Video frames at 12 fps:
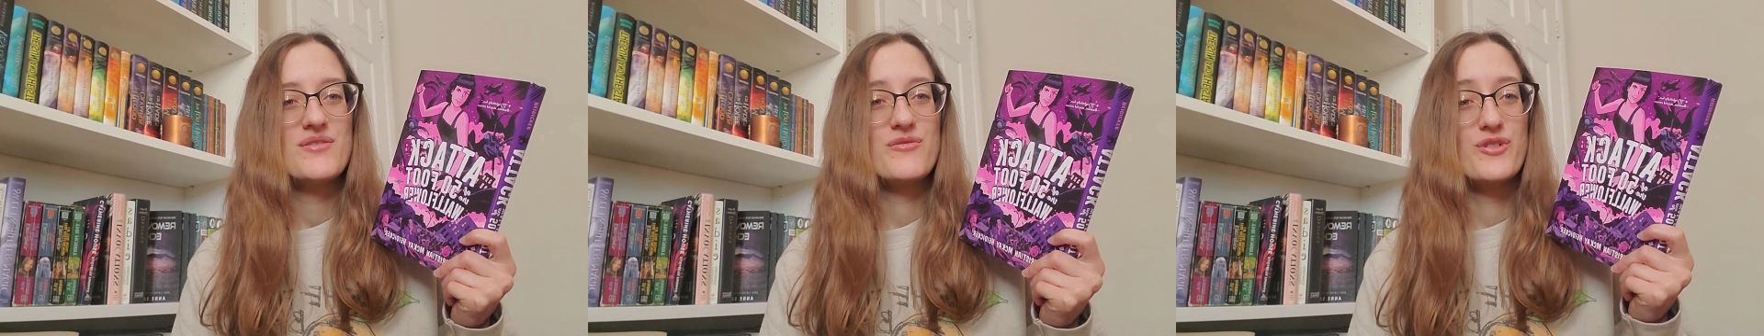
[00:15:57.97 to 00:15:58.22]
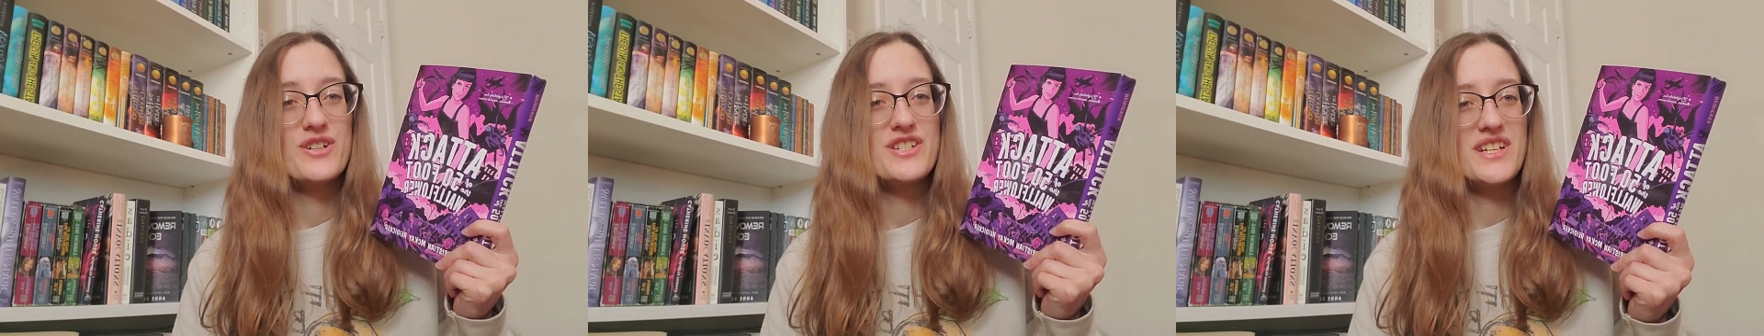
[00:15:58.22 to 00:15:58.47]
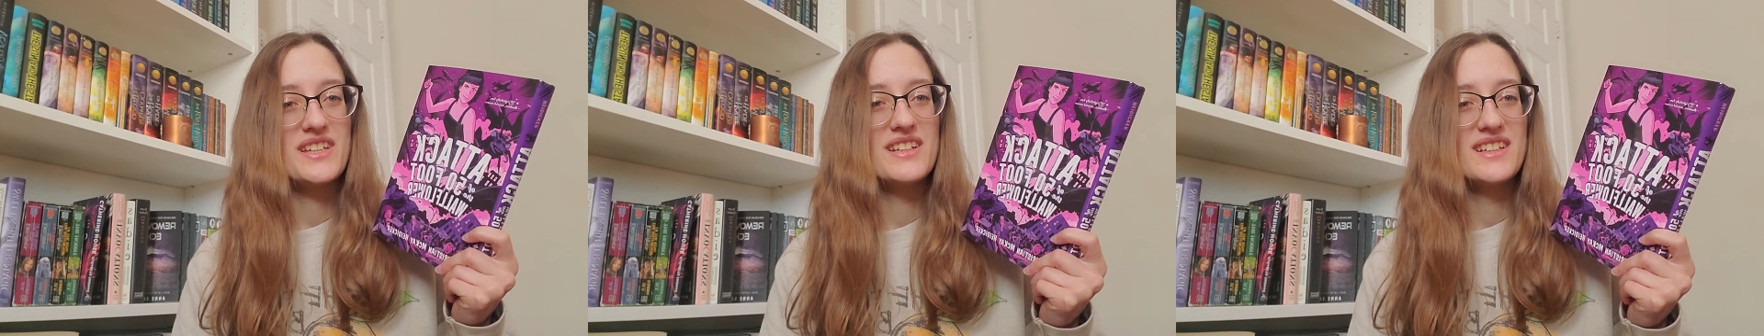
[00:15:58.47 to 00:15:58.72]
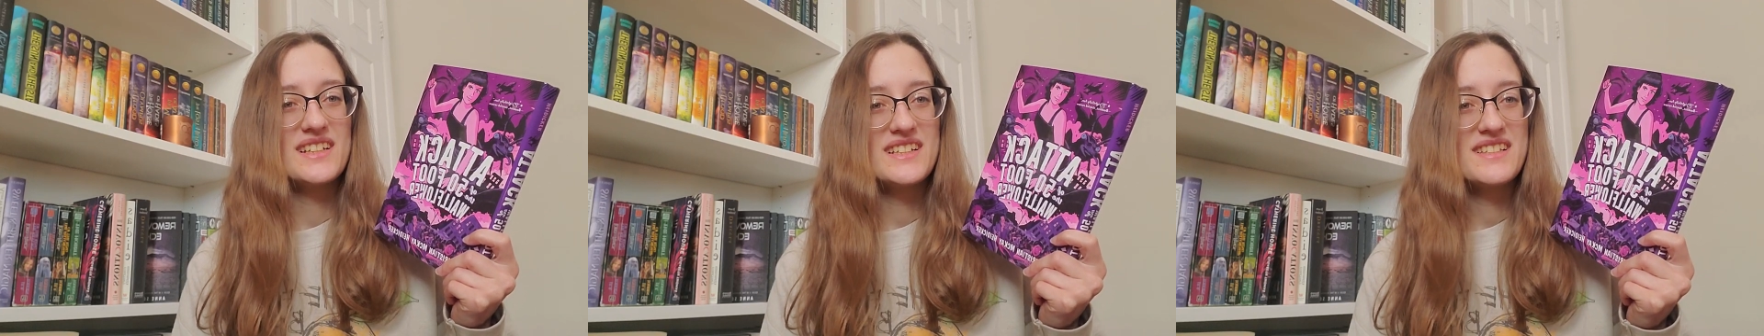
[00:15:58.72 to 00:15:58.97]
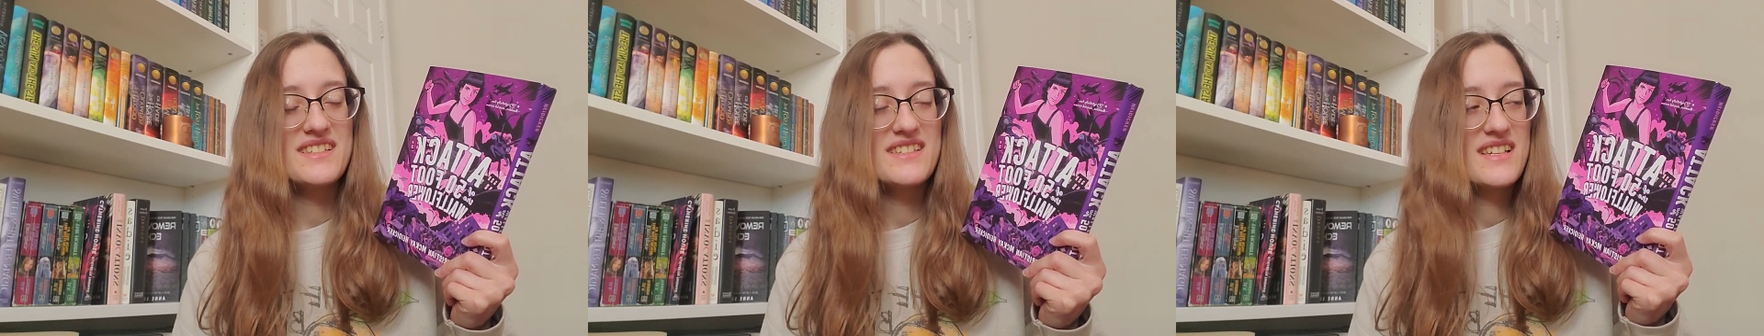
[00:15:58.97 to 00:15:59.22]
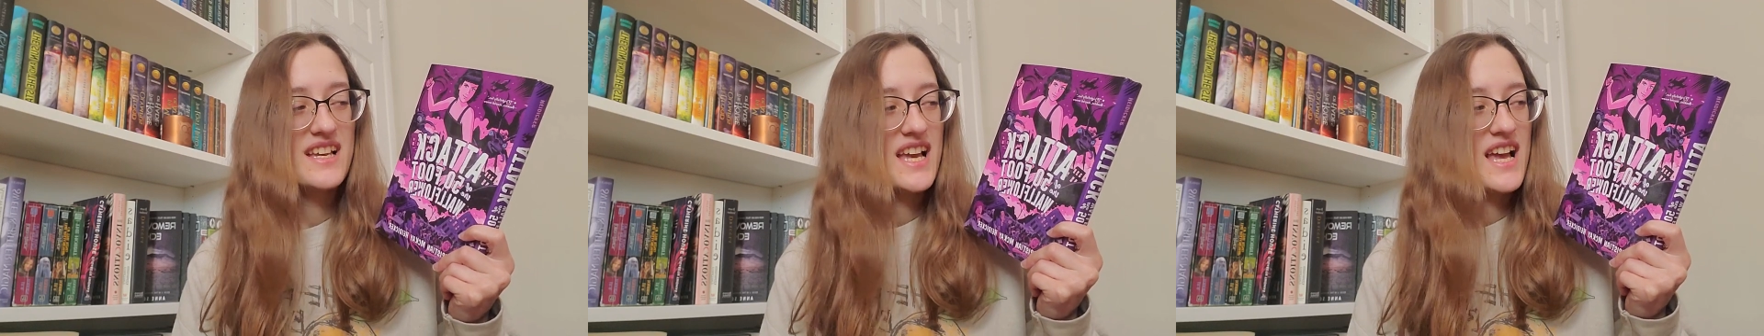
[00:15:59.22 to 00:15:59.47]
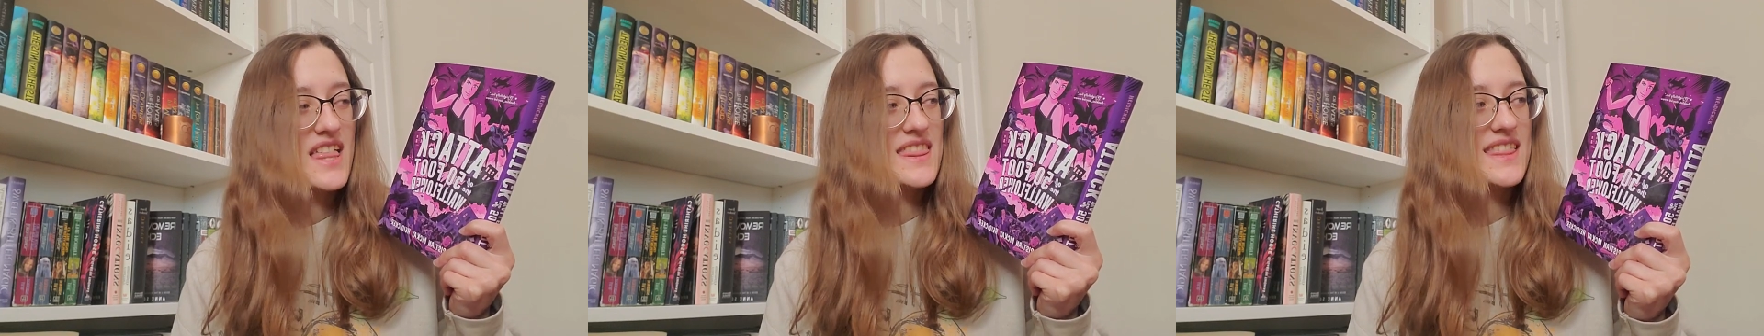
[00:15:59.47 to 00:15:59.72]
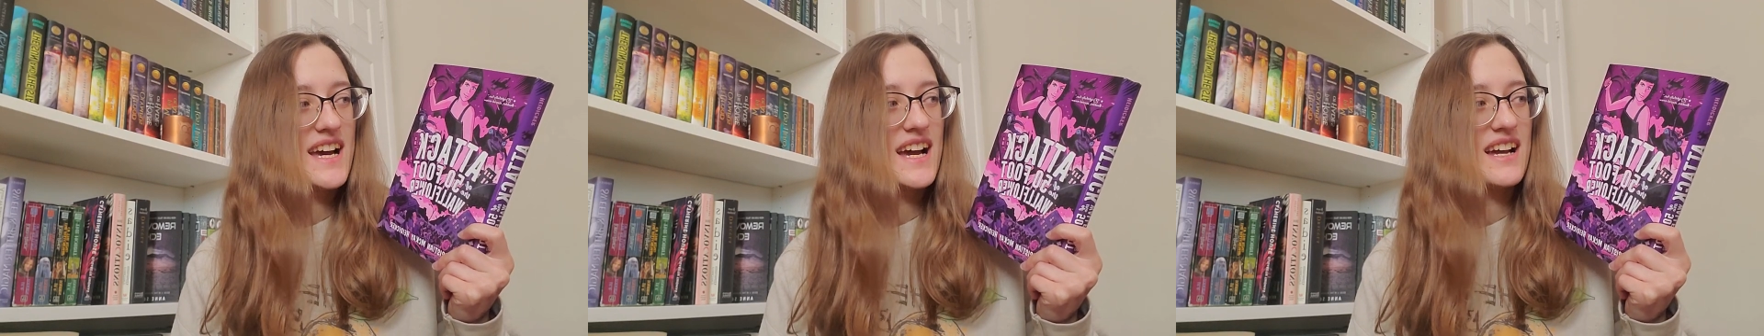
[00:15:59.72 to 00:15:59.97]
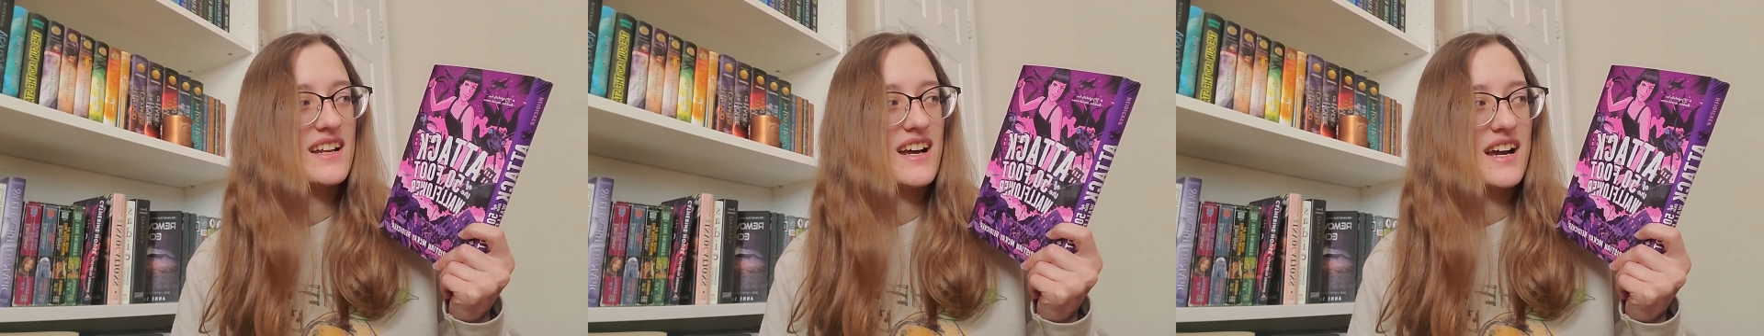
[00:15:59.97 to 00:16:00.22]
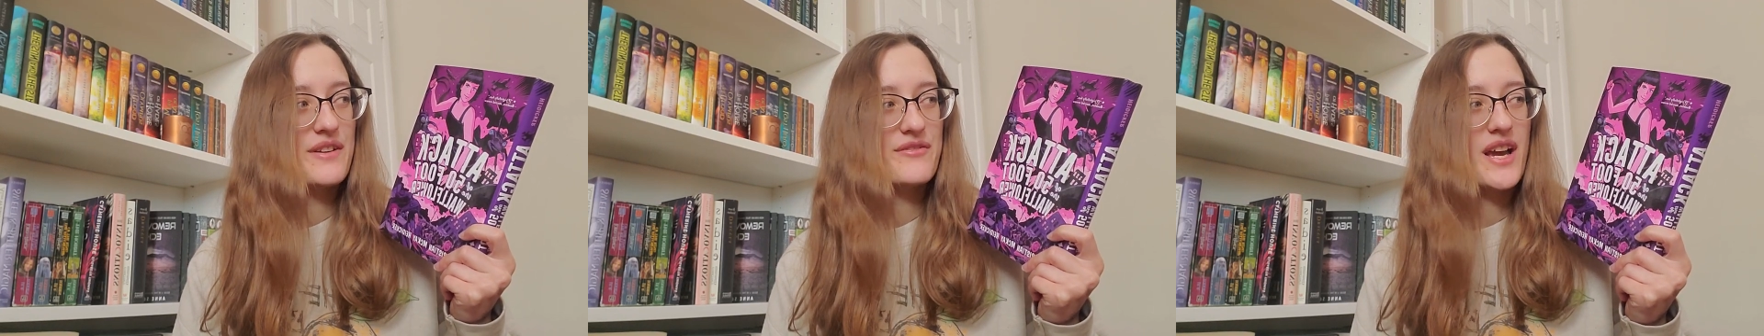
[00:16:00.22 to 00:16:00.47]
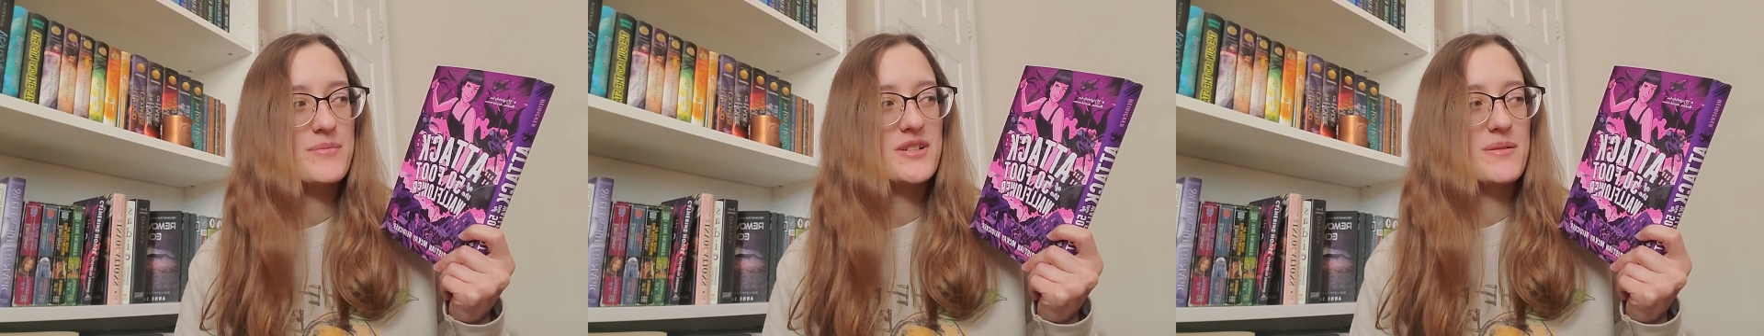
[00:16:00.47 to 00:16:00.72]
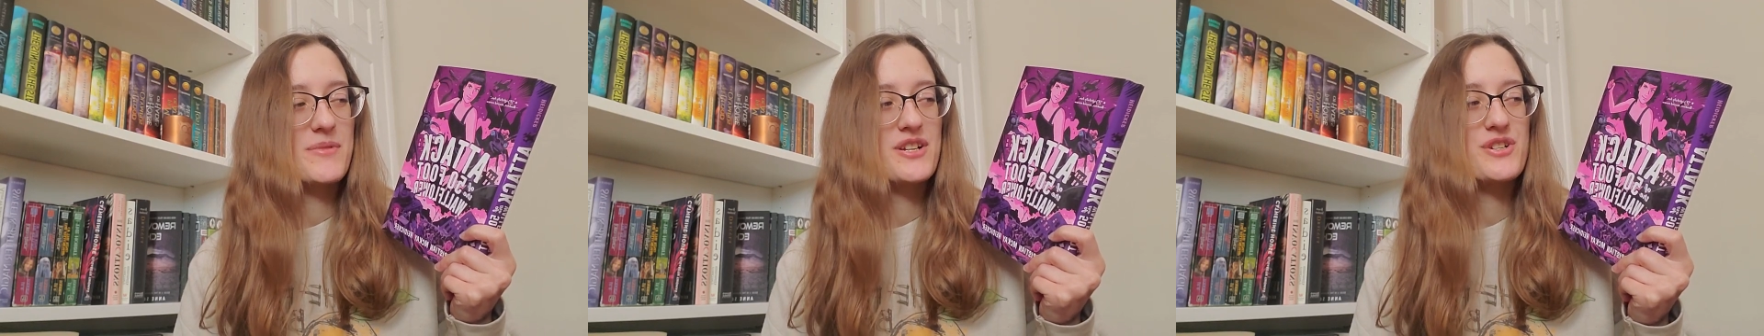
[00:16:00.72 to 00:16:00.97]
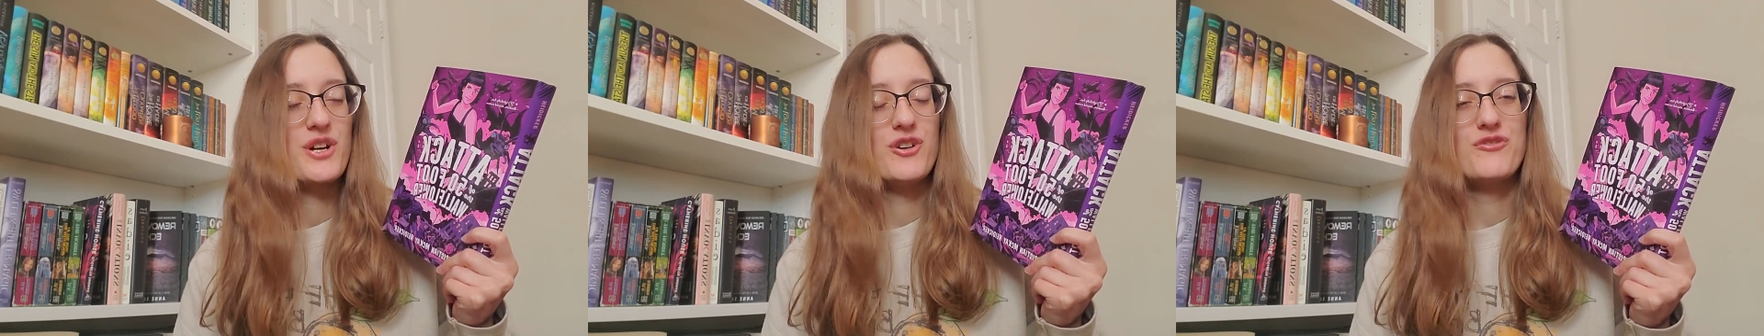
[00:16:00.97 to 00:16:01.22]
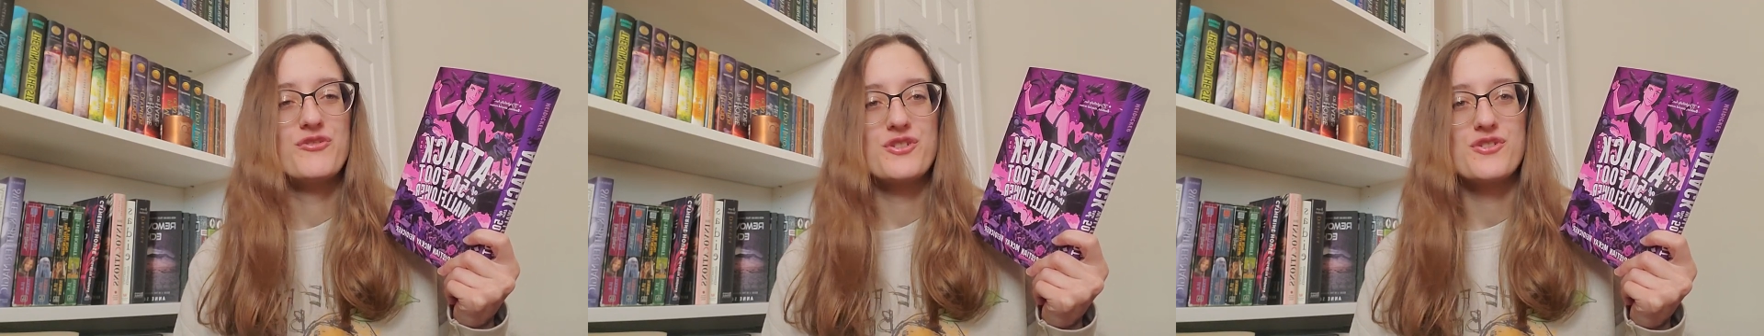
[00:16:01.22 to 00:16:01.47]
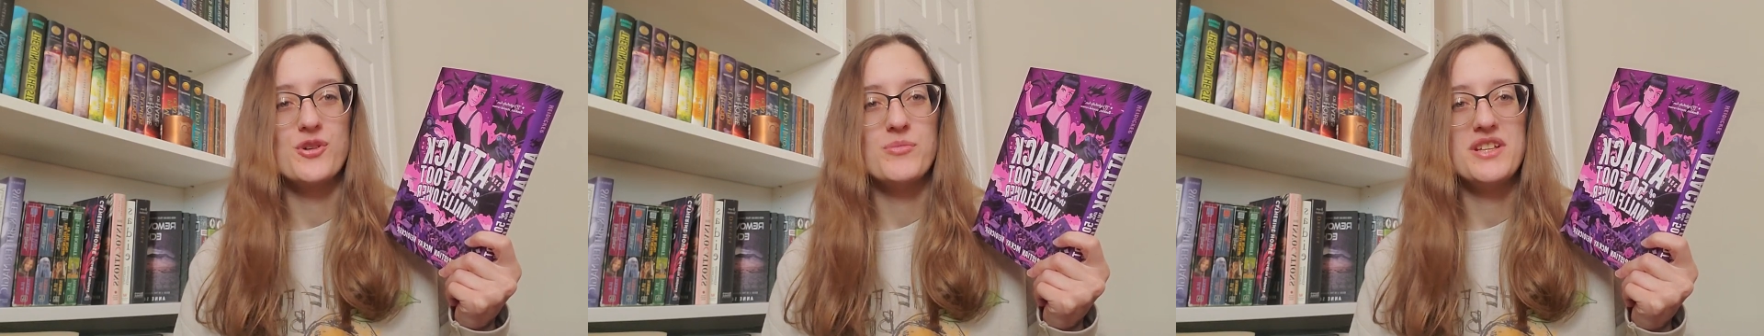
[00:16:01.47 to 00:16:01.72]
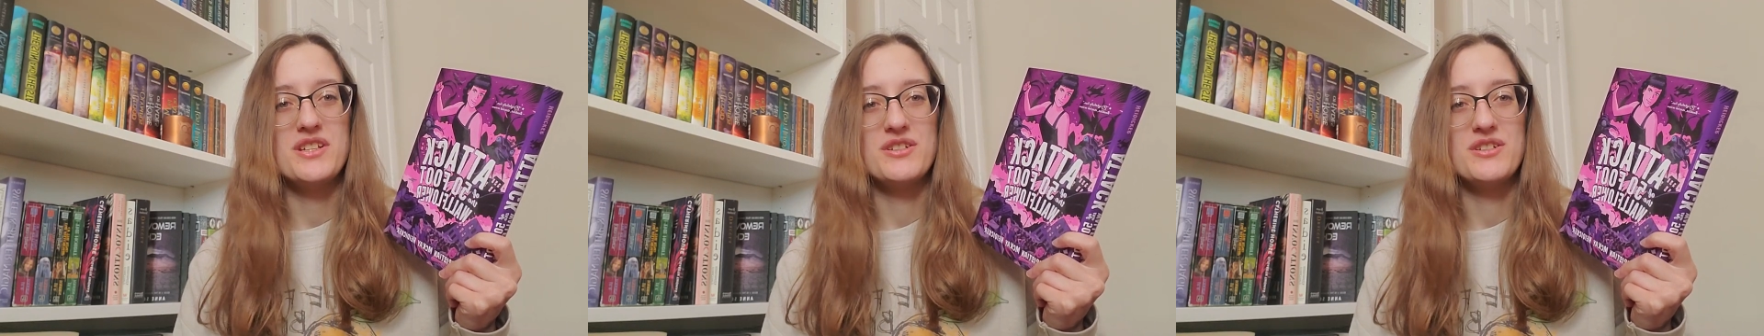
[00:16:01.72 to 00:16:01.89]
ridiculous that I've kept it on my shelf for so many